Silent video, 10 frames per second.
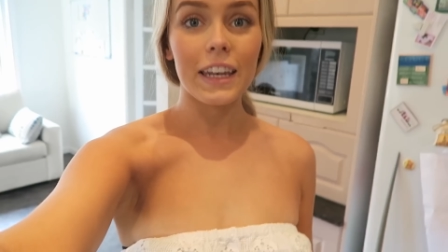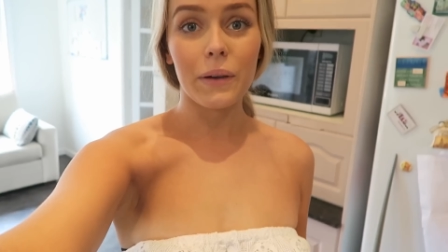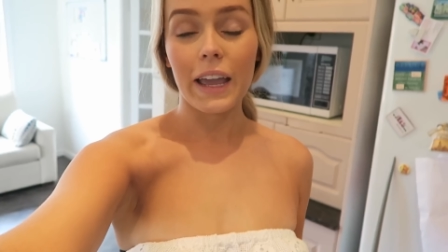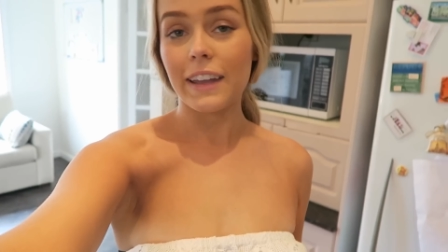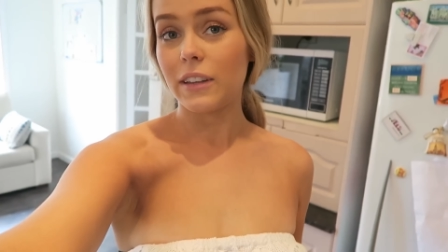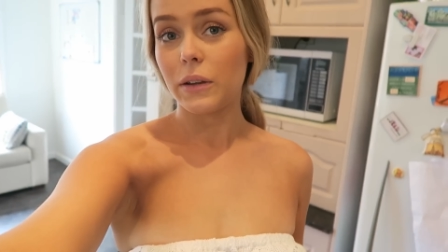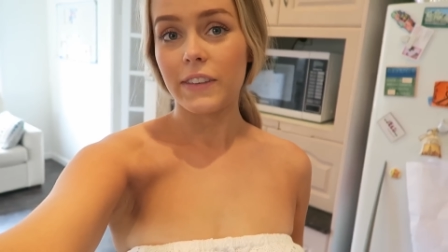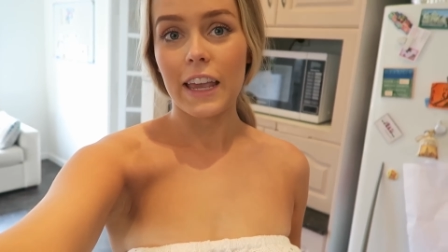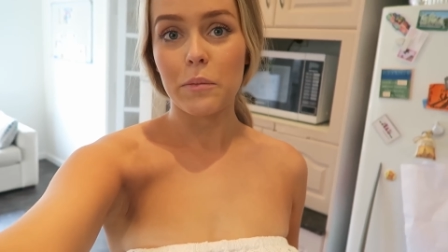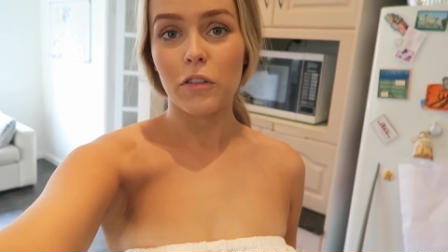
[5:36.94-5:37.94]
Anyway, as I
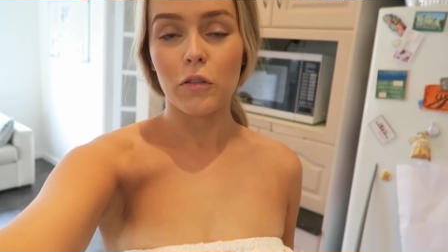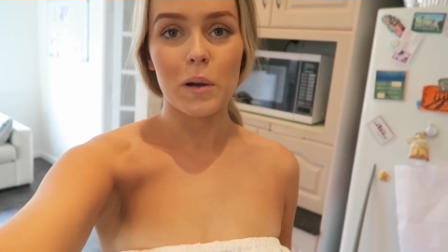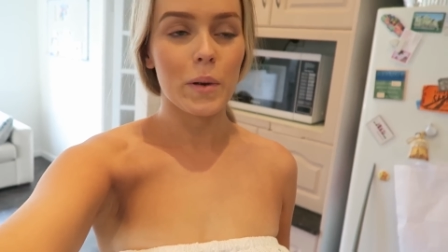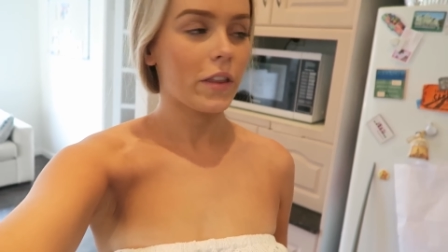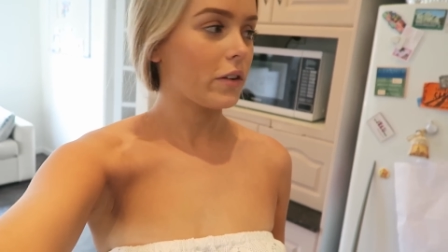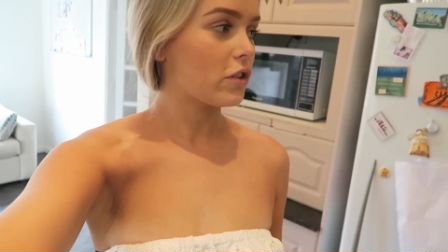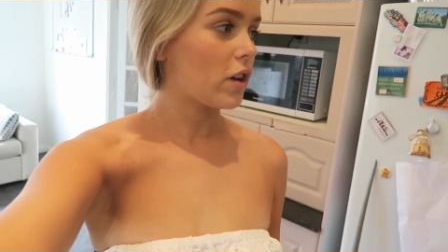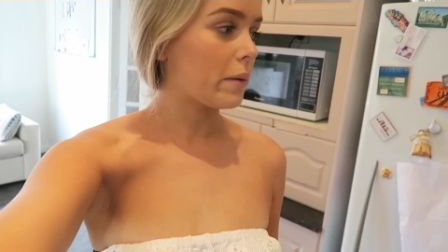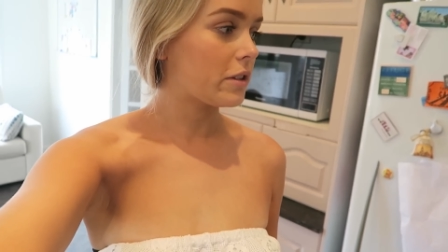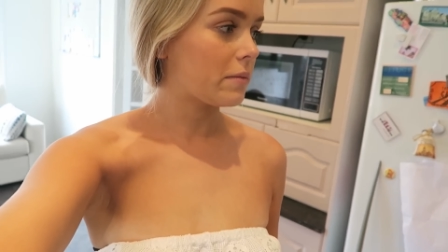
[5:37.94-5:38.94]
was saying before my brother
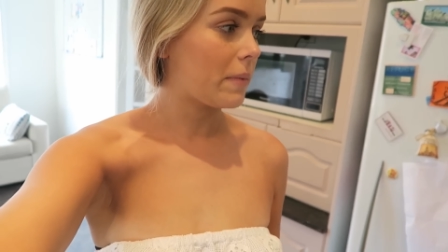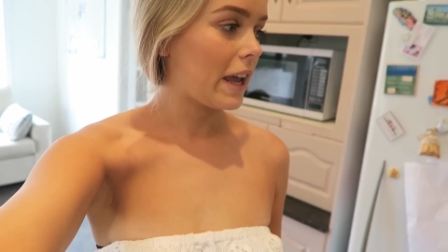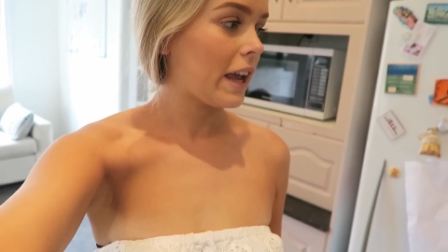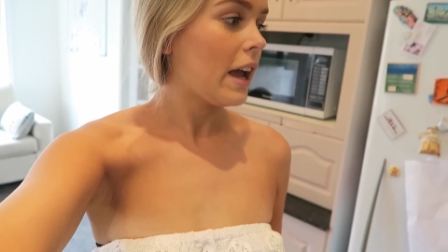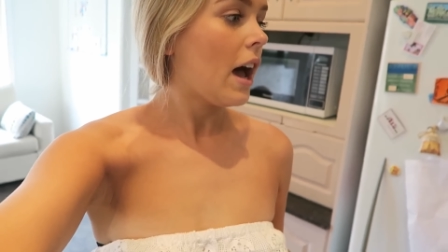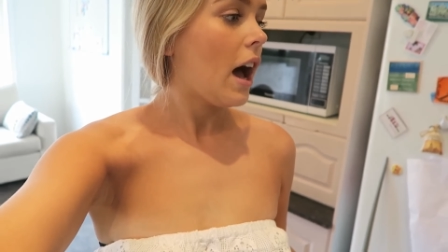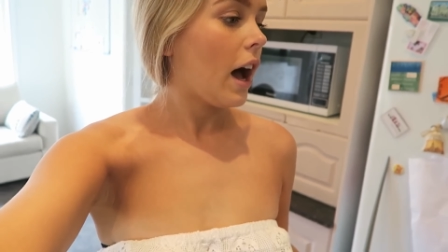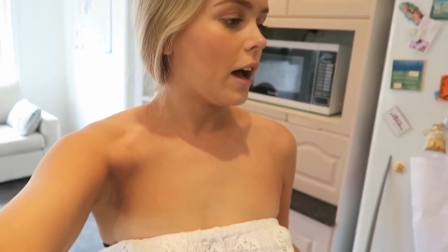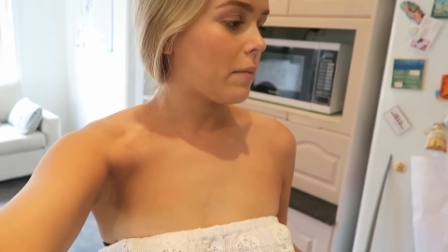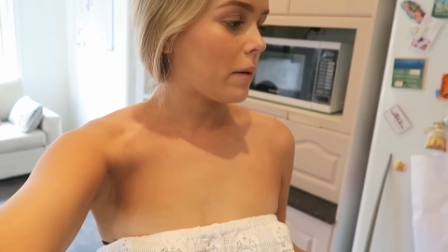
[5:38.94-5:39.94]
interrupted me,
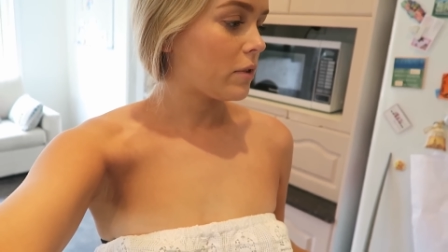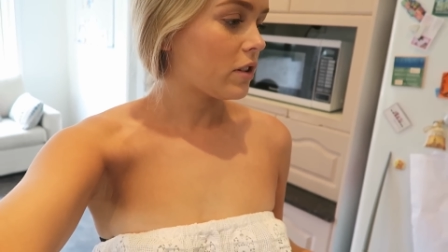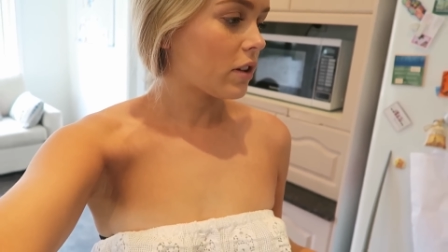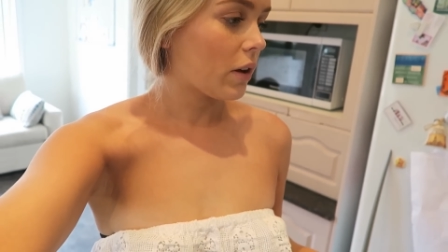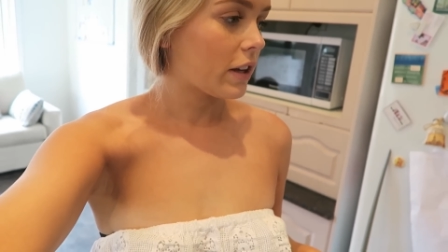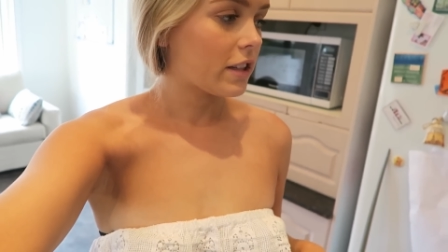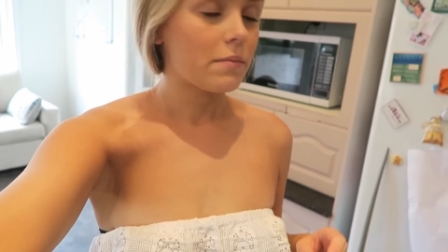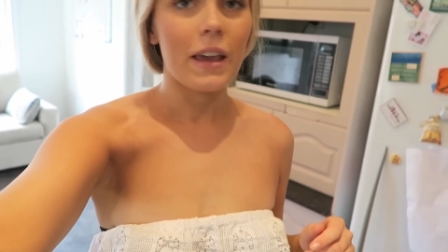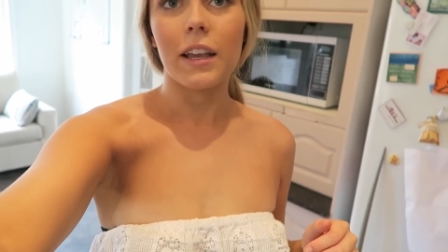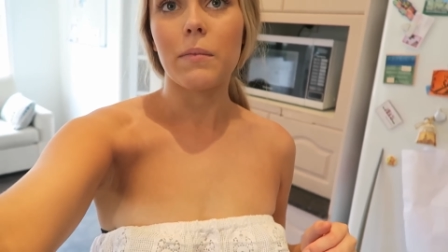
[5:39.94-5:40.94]
I'm just going
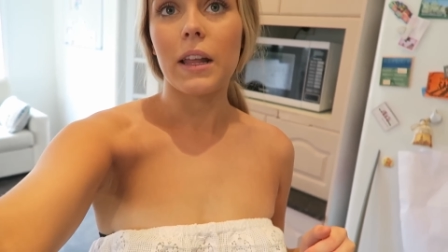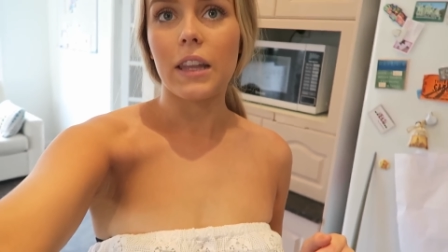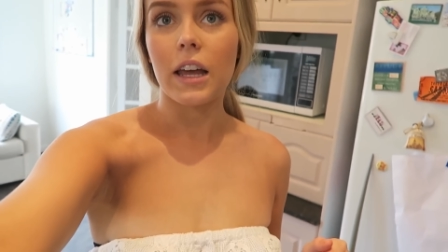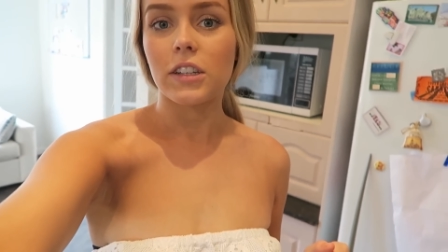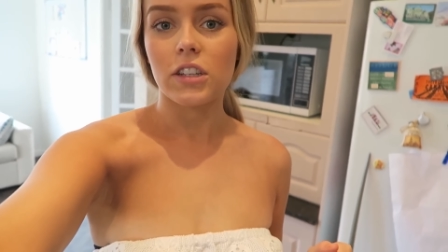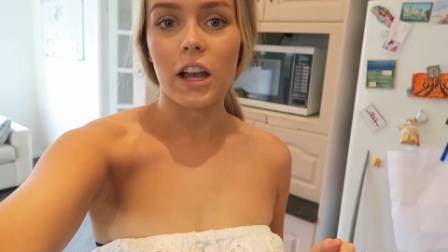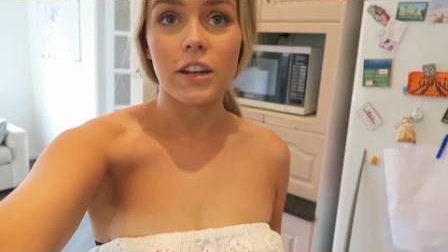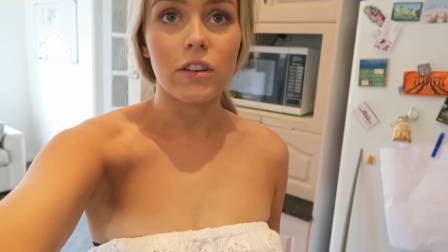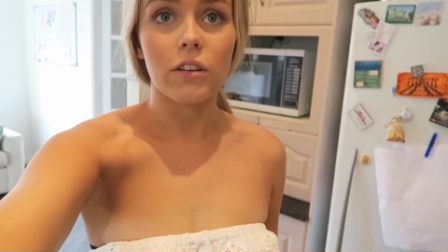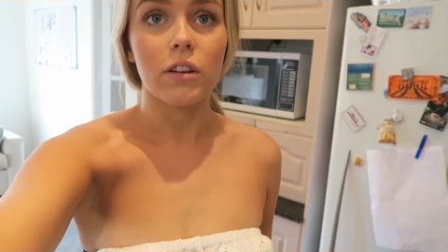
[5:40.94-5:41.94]
to make my lunch.
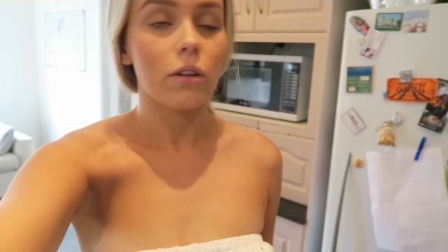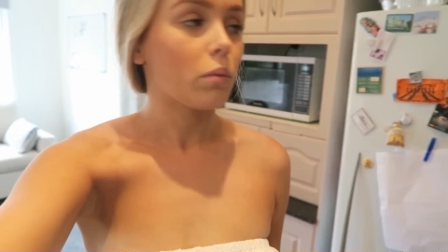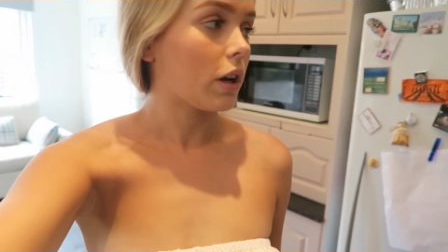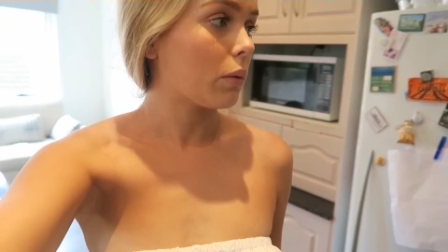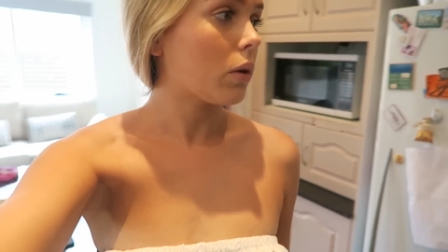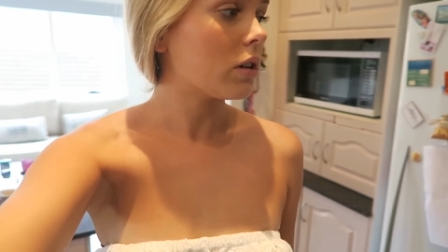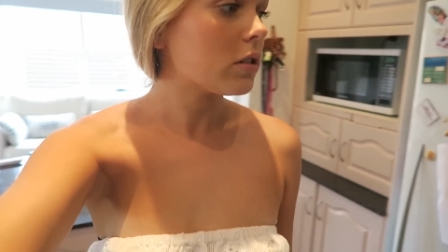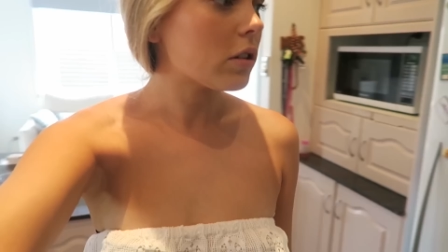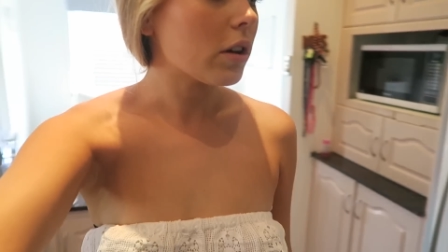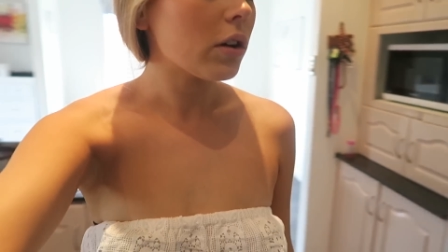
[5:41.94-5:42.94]
I don't know what I
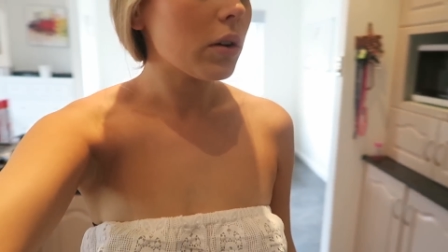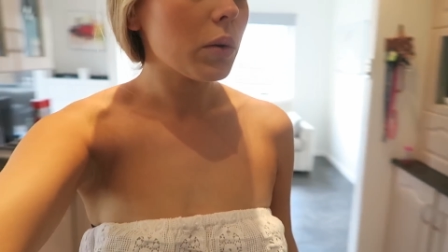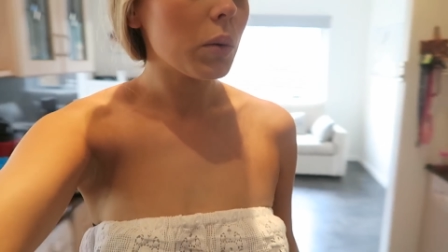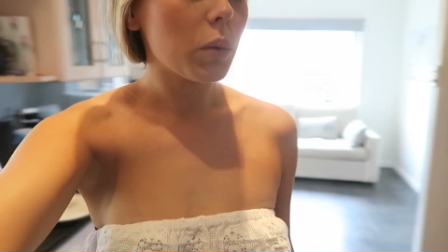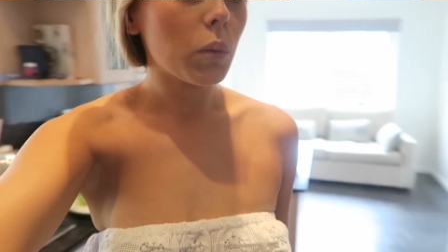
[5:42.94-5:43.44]
want, though.